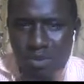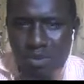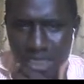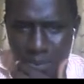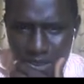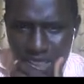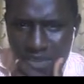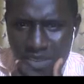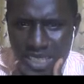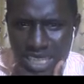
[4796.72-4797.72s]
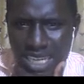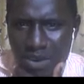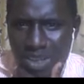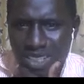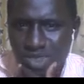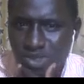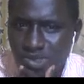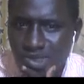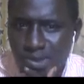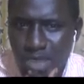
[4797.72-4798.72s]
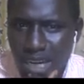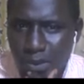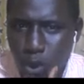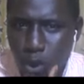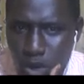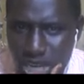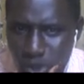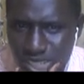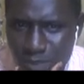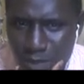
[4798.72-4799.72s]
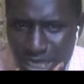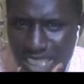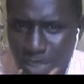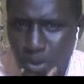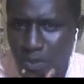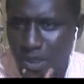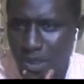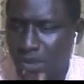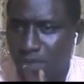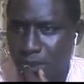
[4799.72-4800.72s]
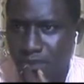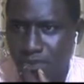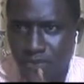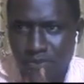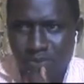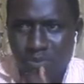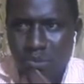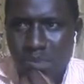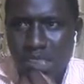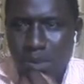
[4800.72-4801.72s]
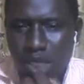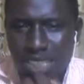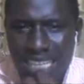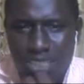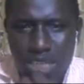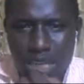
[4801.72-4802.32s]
The petroleum investment allowance will now be only on this plant and equipment. Because that's the only